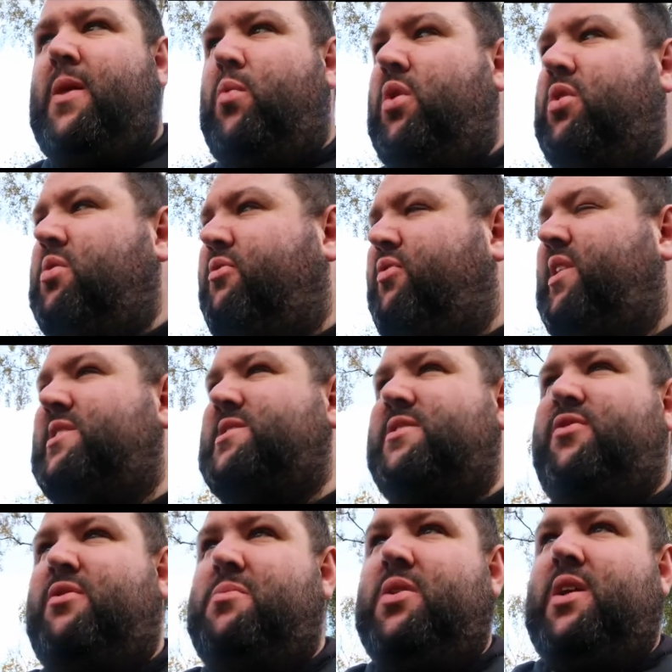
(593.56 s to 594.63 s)
Why do I feel as
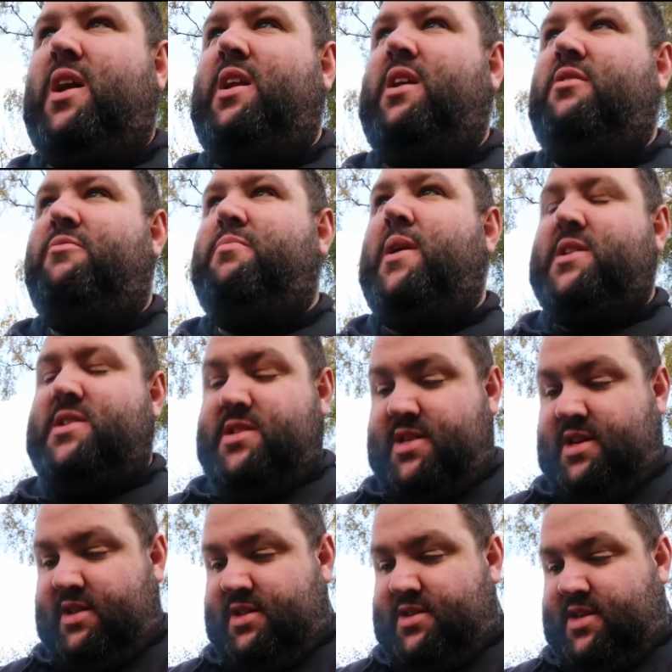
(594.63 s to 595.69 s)
if I'm not getting enough passes
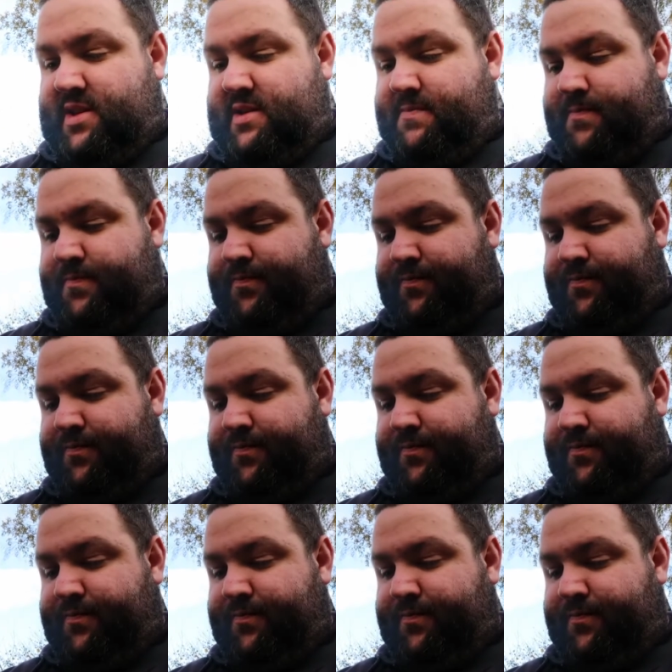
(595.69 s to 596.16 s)
out of this game?